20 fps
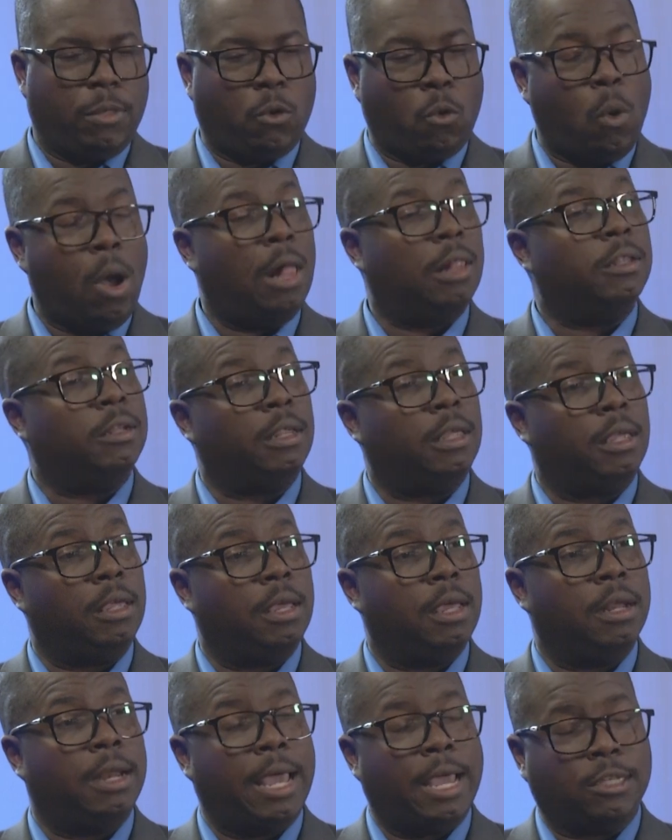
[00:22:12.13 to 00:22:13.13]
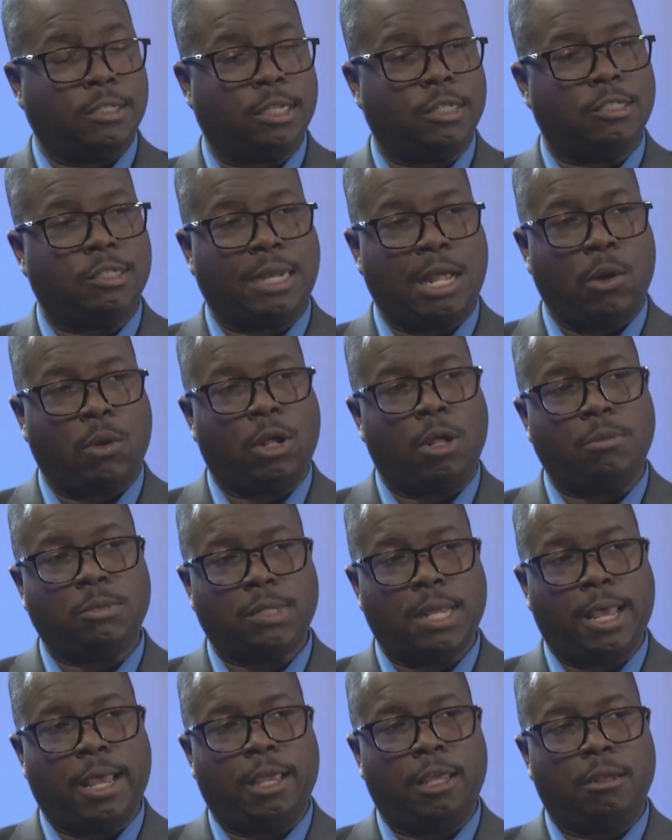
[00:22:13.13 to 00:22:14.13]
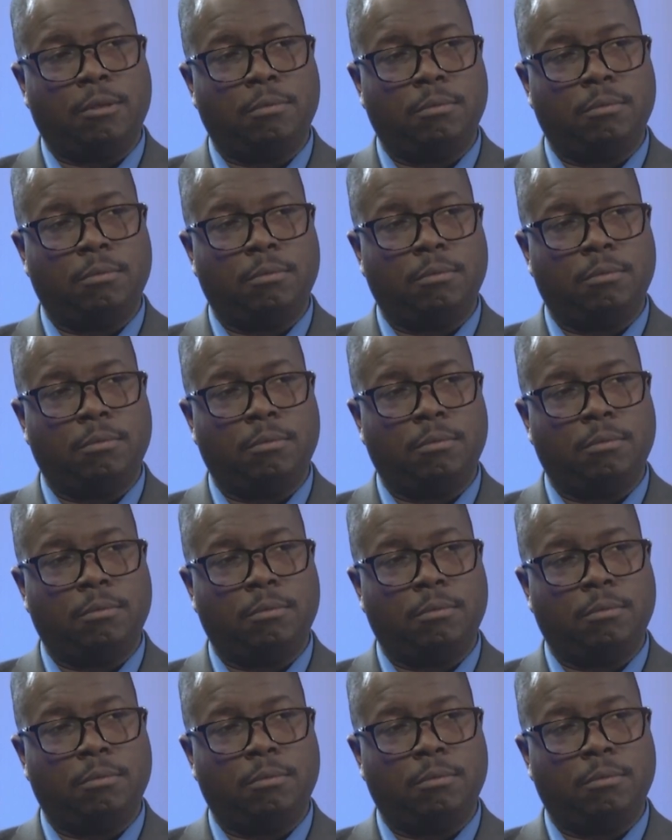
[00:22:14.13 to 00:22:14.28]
quality and access and outcomes high.